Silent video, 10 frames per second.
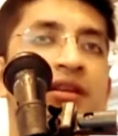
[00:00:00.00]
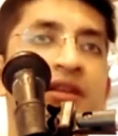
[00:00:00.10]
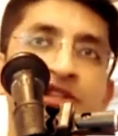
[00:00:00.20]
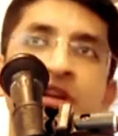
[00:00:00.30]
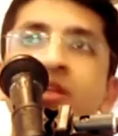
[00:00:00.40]

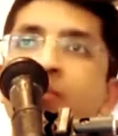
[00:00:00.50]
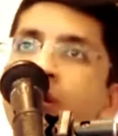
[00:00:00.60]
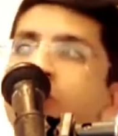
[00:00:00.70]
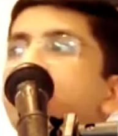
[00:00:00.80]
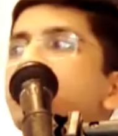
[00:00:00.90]
And Srila
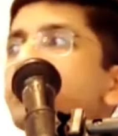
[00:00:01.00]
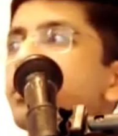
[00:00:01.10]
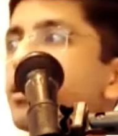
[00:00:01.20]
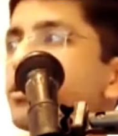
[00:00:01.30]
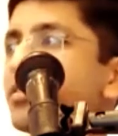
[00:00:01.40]
Tamal Krishna Maharaj
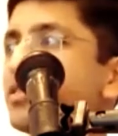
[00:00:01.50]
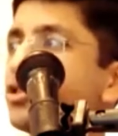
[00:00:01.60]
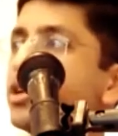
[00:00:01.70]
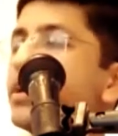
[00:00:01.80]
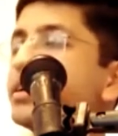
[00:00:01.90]
allowed.
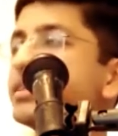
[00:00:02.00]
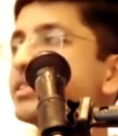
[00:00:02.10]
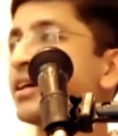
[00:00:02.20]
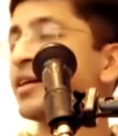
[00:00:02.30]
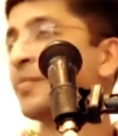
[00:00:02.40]
So he went
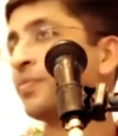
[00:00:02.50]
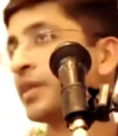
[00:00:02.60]
inside.